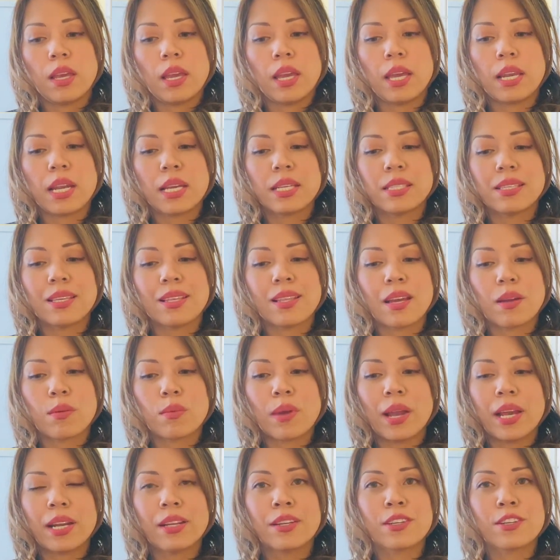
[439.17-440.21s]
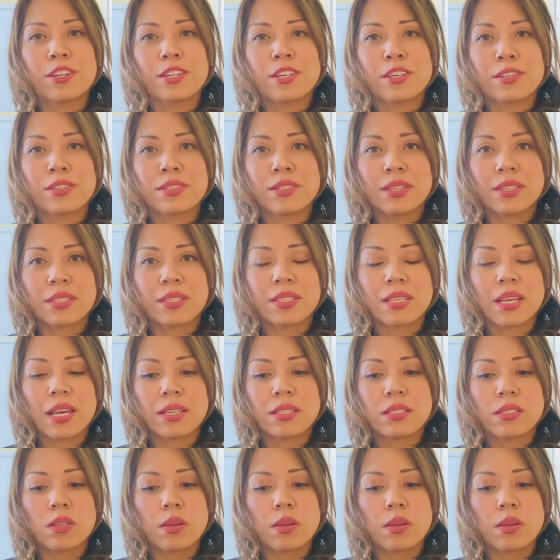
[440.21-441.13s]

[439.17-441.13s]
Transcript: And I see that right under your success.